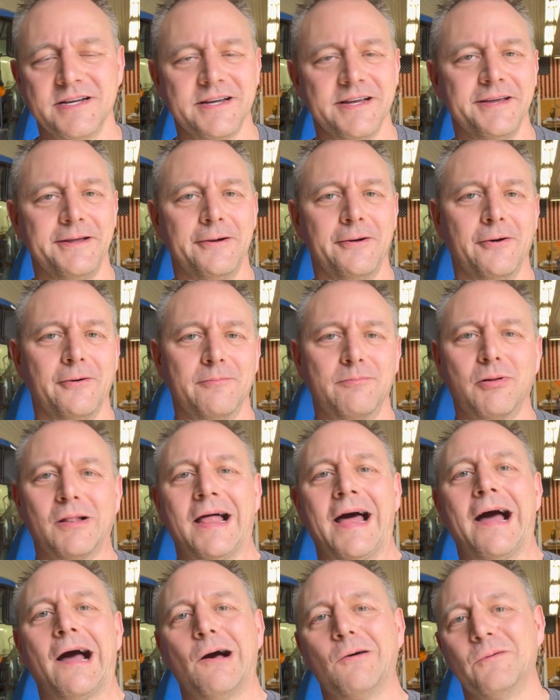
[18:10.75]
you know,
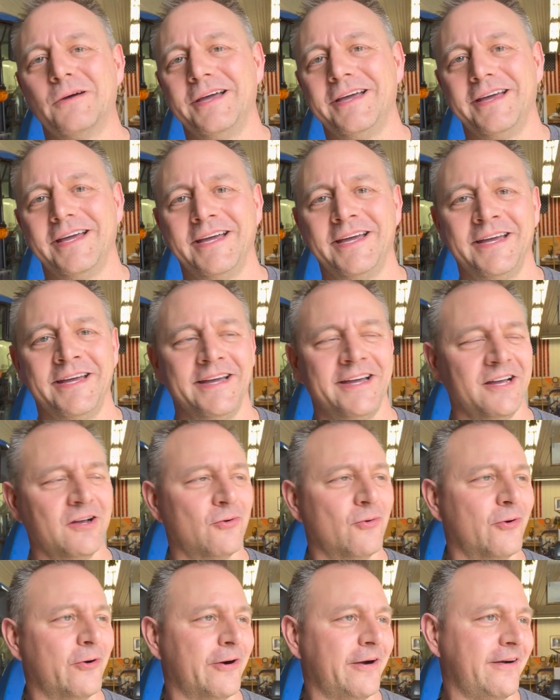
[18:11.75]
plowing
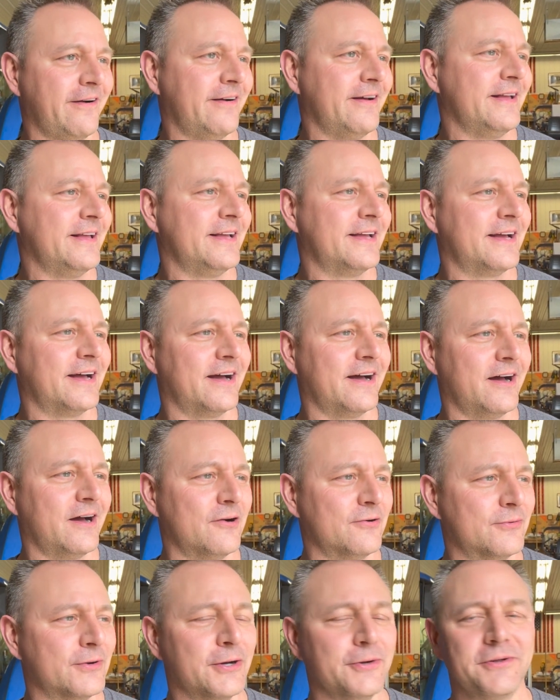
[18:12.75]
or
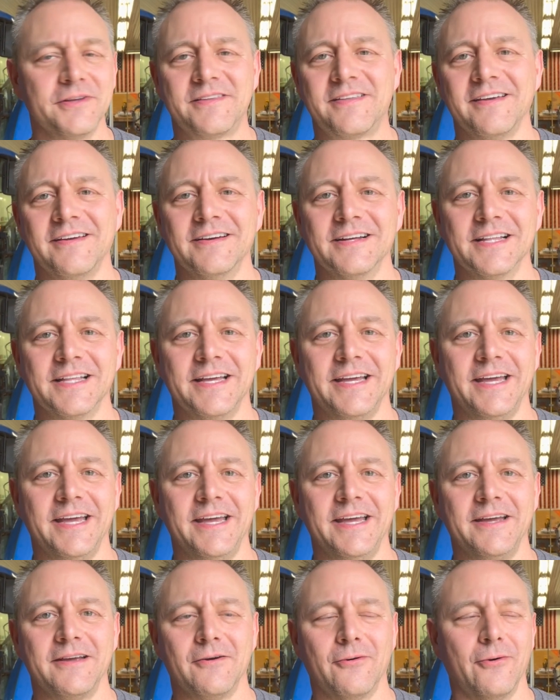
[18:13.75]

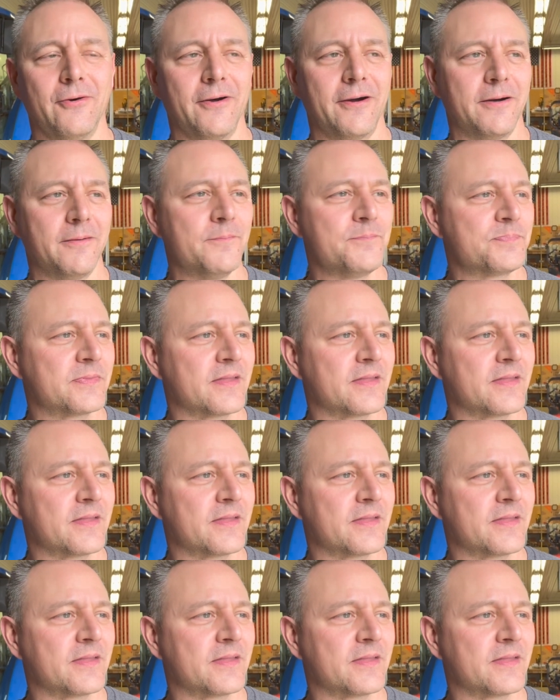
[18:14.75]
rototilling or